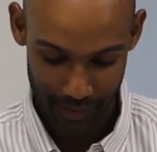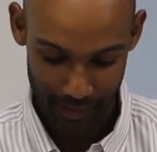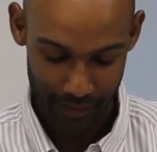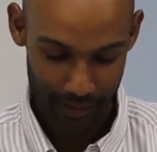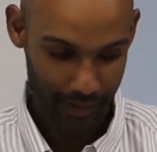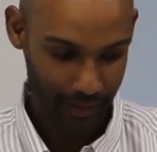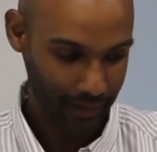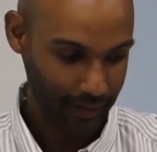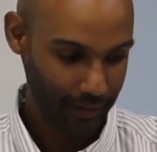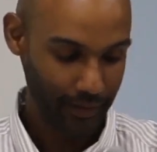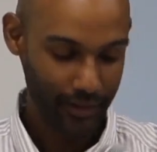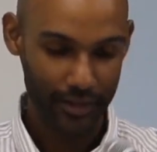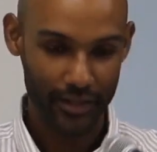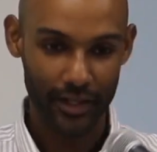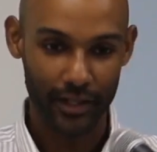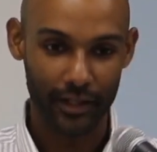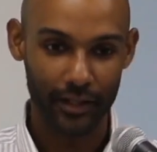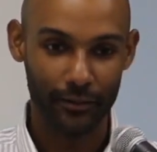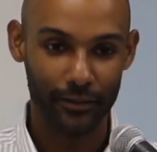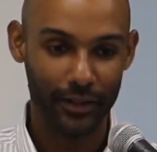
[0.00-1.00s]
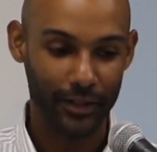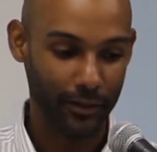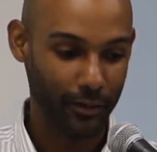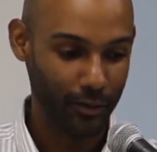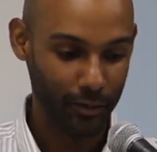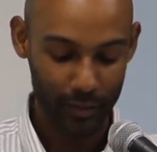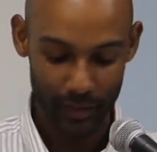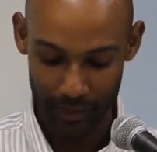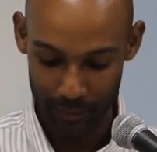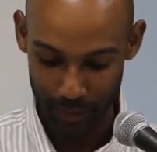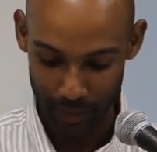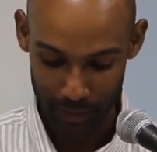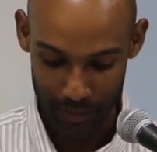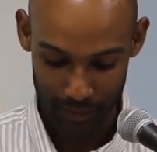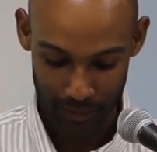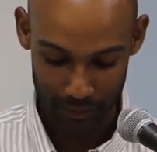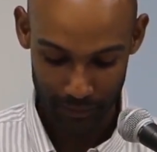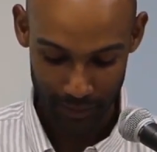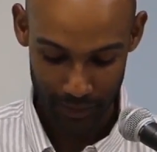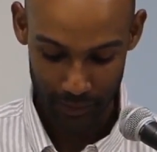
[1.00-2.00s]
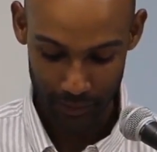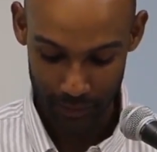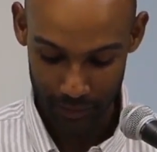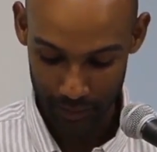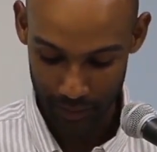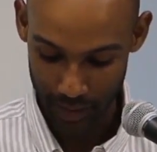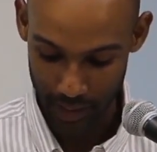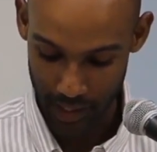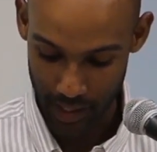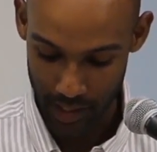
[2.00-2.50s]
All right, our second reader will be a poetry reader.